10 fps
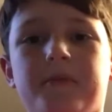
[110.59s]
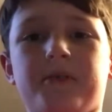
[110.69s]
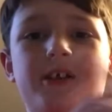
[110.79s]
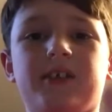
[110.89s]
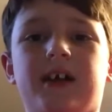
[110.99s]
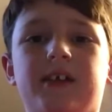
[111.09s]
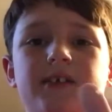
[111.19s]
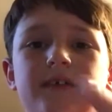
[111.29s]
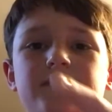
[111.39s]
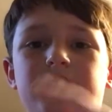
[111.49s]
but that's
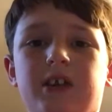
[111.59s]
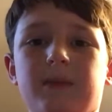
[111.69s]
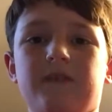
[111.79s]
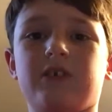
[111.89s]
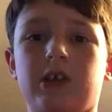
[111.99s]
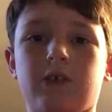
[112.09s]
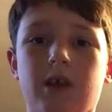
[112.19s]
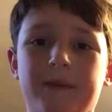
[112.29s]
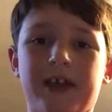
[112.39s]
definitely gonna be a video coming